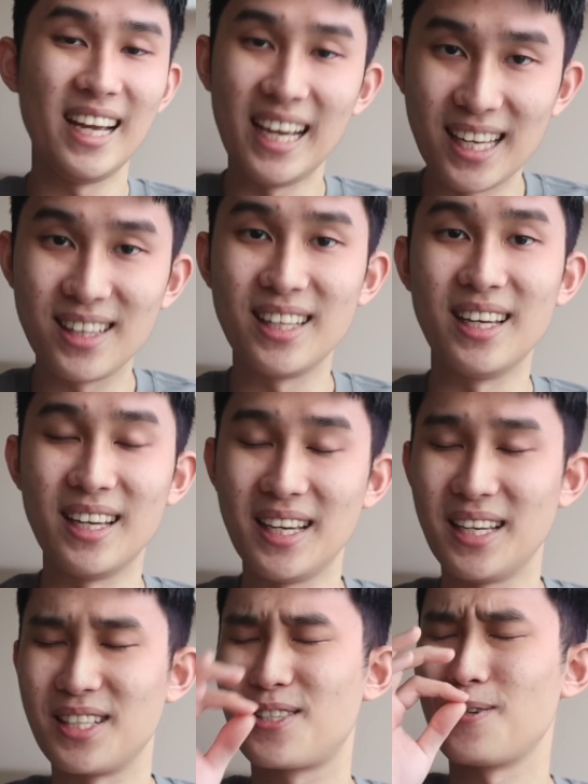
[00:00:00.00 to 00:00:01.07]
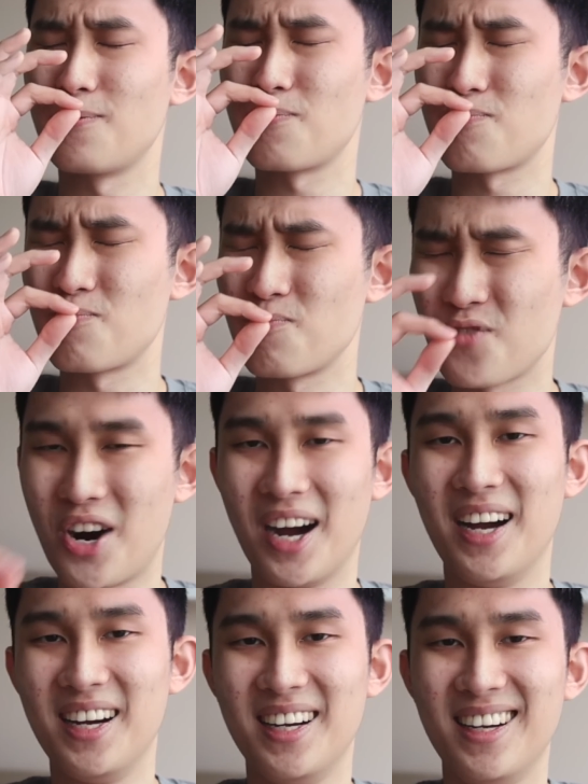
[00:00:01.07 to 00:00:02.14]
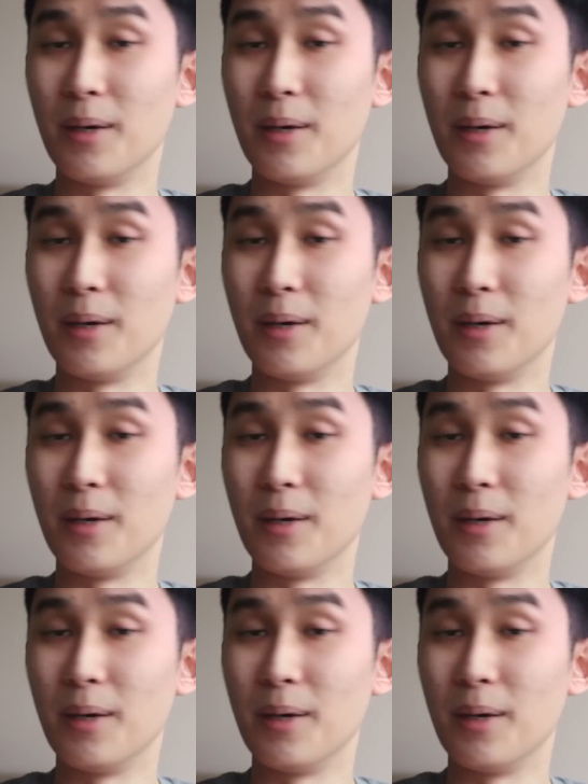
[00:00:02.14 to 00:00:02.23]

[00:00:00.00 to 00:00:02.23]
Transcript: It is mwah.